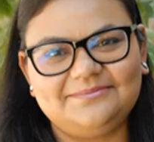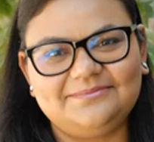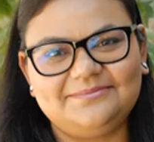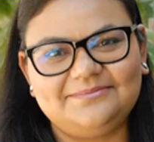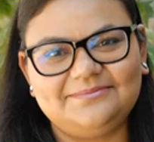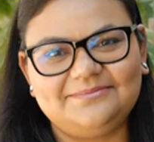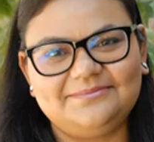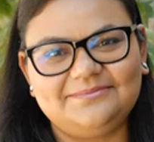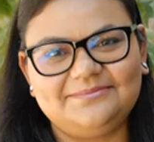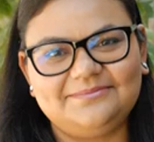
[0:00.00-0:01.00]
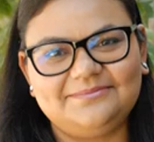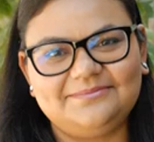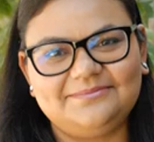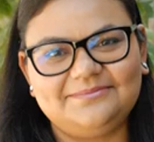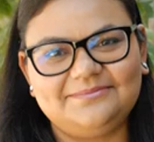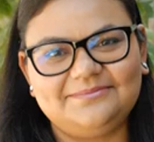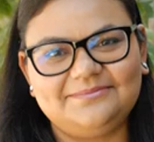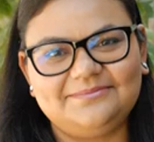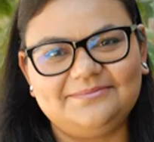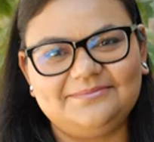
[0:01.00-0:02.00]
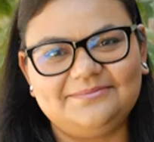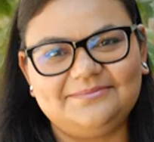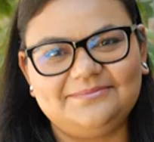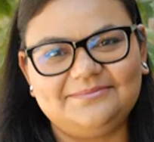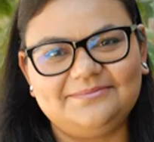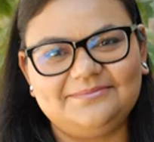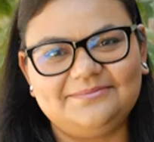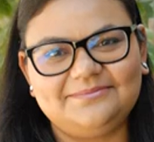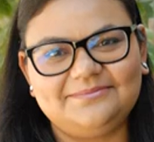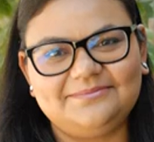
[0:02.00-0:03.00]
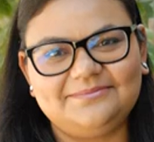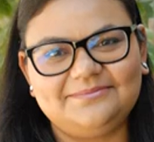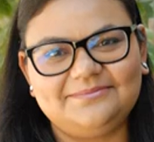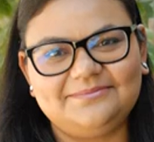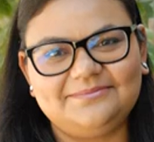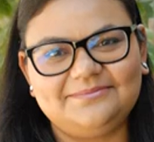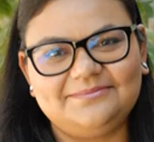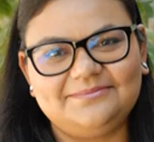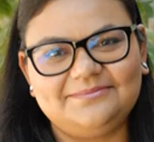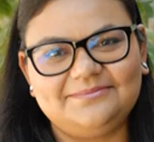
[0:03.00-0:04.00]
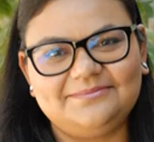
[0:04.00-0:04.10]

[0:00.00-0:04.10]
The face doesn't move, so there is nothing to read.